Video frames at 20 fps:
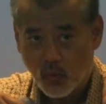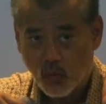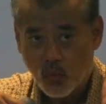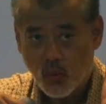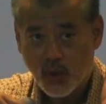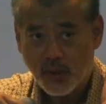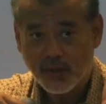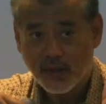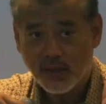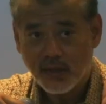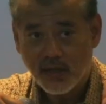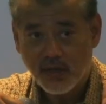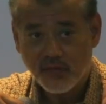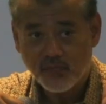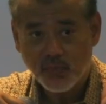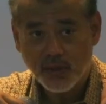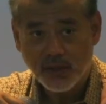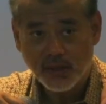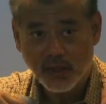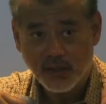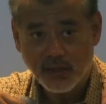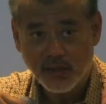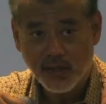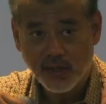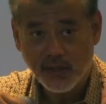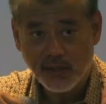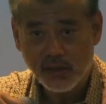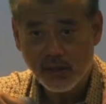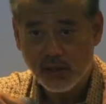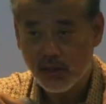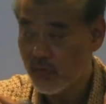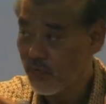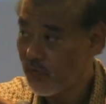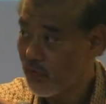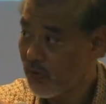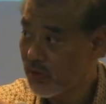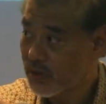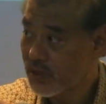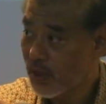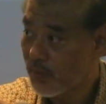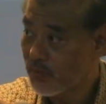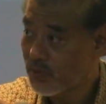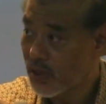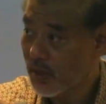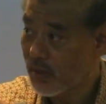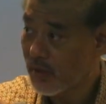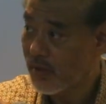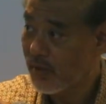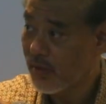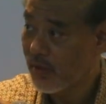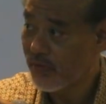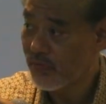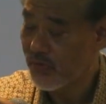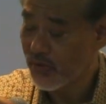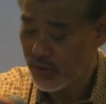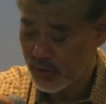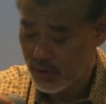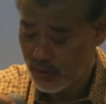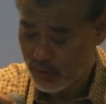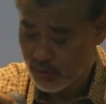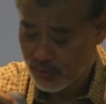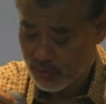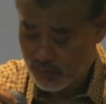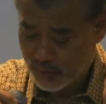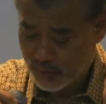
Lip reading: What have been the gains for sub-Saharan Africa?